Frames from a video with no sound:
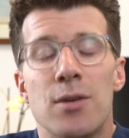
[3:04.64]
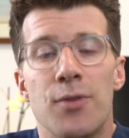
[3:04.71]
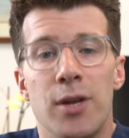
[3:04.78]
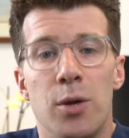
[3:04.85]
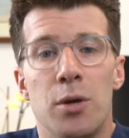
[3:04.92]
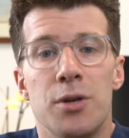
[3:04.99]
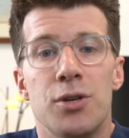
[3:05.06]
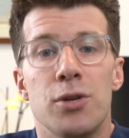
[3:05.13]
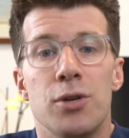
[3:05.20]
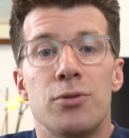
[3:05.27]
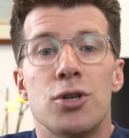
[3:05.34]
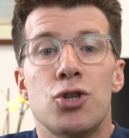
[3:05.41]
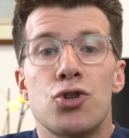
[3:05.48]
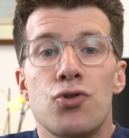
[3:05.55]
that you can do to
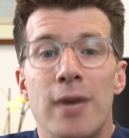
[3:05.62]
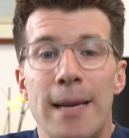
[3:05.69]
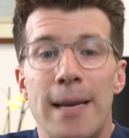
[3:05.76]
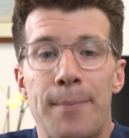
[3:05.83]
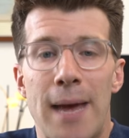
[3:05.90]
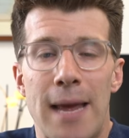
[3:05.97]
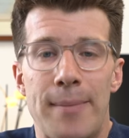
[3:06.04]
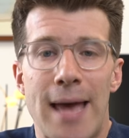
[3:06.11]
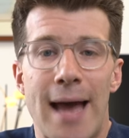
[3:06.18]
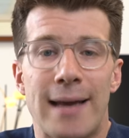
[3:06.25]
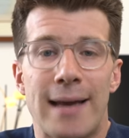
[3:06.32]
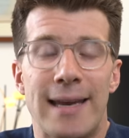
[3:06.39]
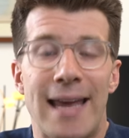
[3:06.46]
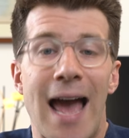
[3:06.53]
treat baby
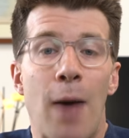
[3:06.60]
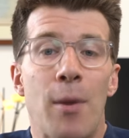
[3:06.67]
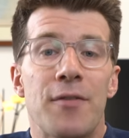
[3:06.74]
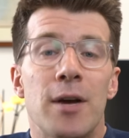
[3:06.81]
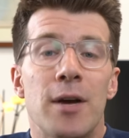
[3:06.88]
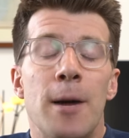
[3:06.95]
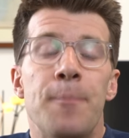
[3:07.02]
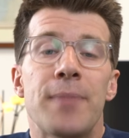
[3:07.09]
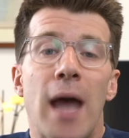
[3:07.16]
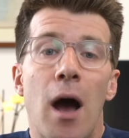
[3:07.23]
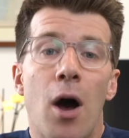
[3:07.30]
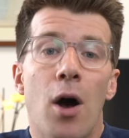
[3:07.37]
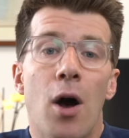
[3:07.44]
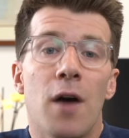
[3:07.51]
acne. However, there
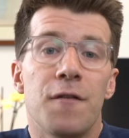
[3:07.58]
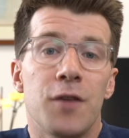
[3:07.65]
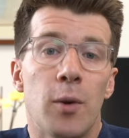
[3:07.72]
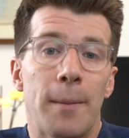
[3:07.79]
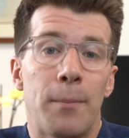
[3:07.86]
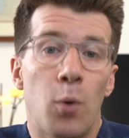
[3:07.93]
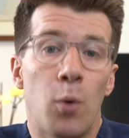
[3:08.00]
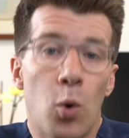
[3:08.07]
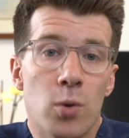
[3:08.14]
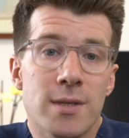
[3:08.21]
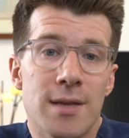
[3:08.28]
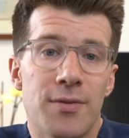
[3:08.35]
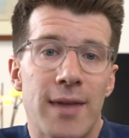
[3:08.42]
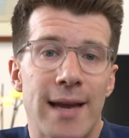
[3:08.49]
are a few
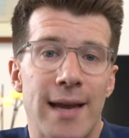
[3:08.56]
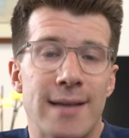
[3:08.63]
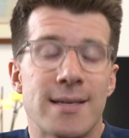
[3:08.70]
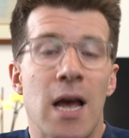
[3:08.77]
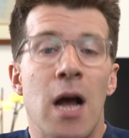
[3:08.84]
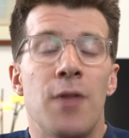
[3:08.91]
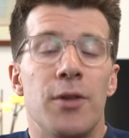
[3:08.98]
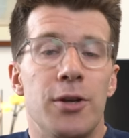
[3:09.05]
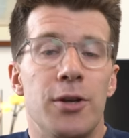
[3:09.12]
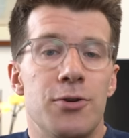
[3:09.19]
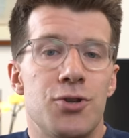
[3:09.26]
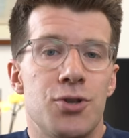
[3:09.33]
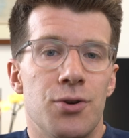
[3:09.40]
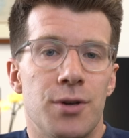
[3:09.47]
important things that you
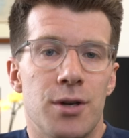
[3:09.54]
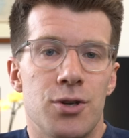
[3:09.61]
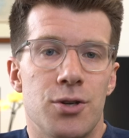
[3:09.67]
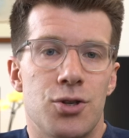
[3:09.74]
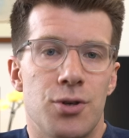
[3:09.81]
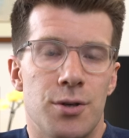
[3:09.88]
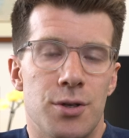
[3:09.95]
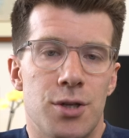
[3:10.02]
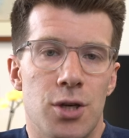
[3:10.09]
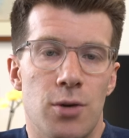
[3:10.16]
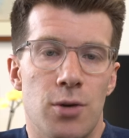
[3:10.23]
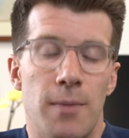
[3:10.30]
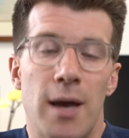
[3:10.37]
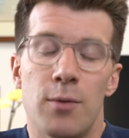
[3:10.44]
should and shouldn't do,
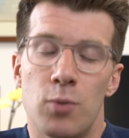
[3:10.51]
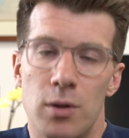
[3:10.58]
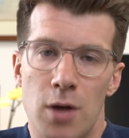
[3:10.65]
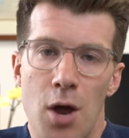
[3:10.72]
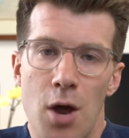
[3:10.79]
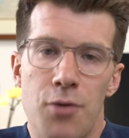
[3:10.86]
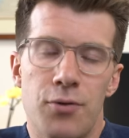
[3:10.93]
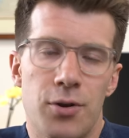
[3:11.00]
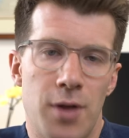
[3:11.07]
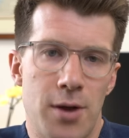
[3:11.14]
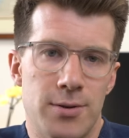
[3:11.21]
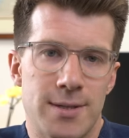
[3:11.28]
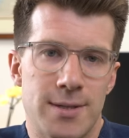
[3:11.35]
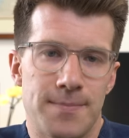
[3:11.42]
and we'll go through
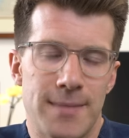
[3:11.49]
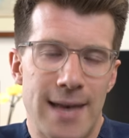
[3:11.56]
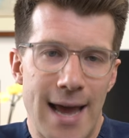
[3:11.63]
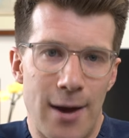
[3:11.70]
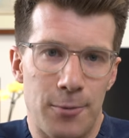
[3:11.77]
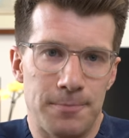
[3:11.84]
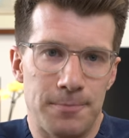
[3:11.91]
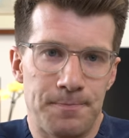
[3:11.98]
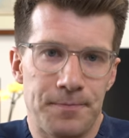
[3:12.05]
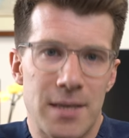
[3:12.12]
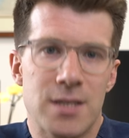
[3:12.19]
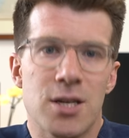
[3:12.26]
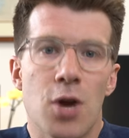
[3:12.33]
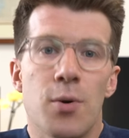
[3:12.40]
those now.
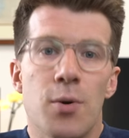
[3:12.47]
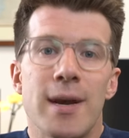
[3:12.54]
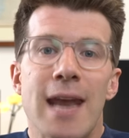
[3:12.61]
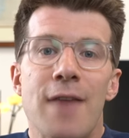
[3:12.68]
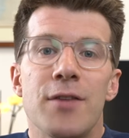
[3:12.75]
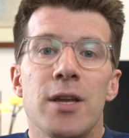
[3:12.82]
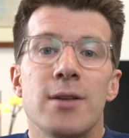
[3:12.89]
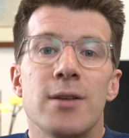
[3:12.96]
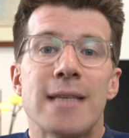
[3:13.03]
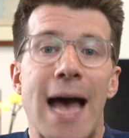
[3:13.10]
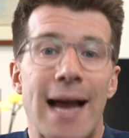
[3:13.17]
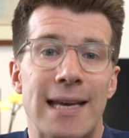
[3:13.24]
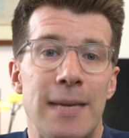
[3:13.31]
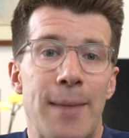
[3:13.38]
So never use
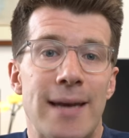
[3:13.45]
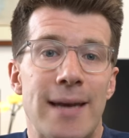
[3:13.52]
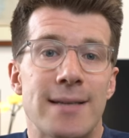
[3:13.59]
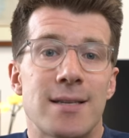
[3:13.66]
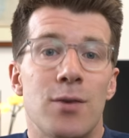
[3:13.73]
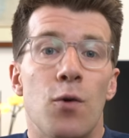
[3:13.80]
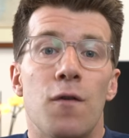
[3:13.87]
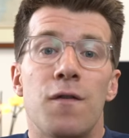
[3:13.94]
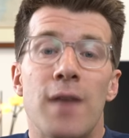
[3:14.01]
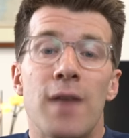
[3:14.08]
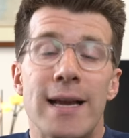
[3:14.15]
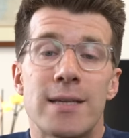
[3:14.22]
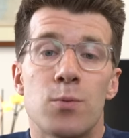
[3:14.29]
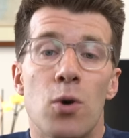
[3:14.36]
acne medicine or
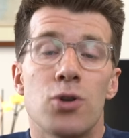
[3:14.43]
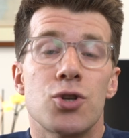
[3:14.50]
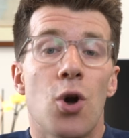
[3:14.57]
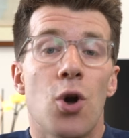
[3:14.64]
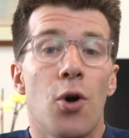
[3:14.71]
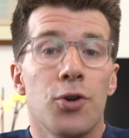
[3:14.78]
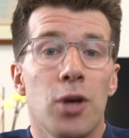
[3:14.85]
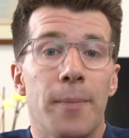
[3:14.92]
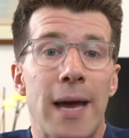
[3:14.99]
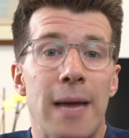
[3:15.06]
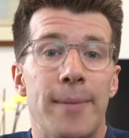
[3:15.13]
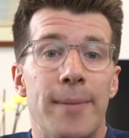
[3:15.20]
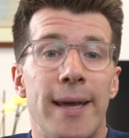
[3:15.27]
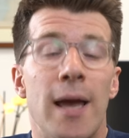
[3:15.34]
face wash on your
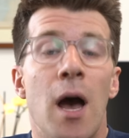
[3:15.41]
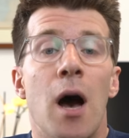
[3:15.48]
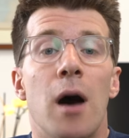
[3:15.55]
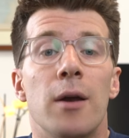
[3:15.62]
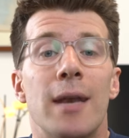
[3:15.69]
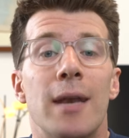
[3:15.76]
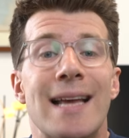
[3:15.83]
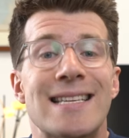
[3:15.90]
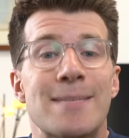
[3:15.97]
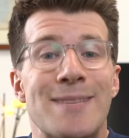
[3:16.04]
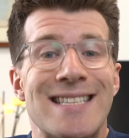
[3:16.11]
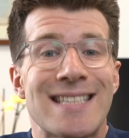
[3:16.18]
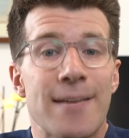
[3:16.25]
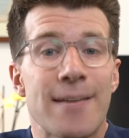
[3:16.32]
baby unless
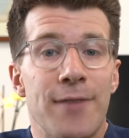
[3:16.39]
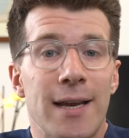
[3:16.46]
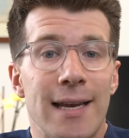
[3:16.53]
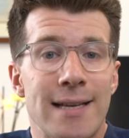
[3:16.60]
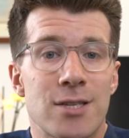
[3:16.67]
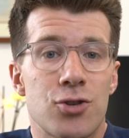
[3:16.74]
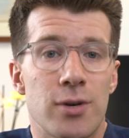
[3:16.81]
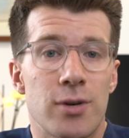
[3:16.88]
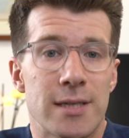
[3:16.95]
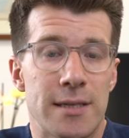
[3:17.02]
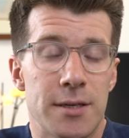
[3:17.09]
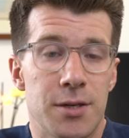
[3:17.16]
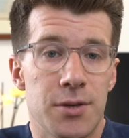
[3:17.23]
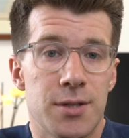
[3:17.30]
specifically instructed to
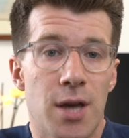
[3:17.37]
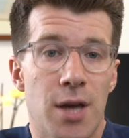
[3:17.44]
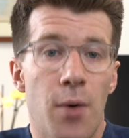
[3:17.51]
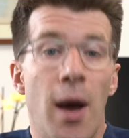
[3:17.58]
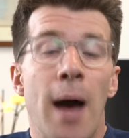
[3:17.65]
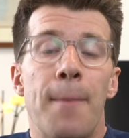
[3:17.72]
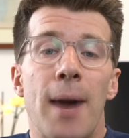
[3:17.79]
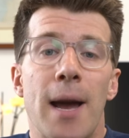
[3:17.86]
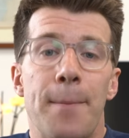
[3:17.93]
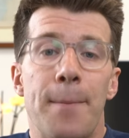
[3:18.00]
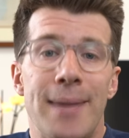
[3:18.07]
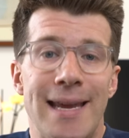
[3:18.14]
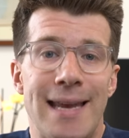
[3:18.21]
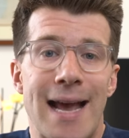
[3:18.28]
do so by a
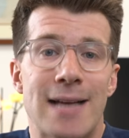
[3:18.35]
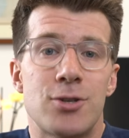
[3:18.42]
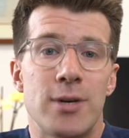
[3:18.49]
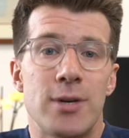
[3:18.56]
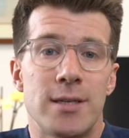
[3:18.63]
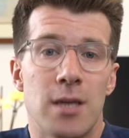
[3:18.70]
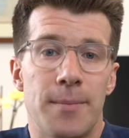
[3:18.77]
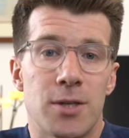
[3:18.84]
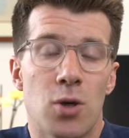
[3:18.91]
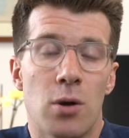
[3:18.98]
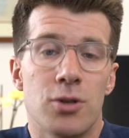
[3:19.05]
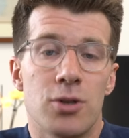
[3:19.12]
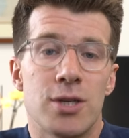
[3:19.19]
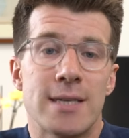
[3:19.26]
pediatric
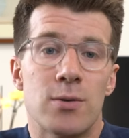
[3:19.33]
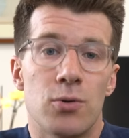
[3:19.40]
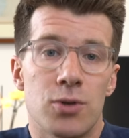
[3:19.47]
dermatologist or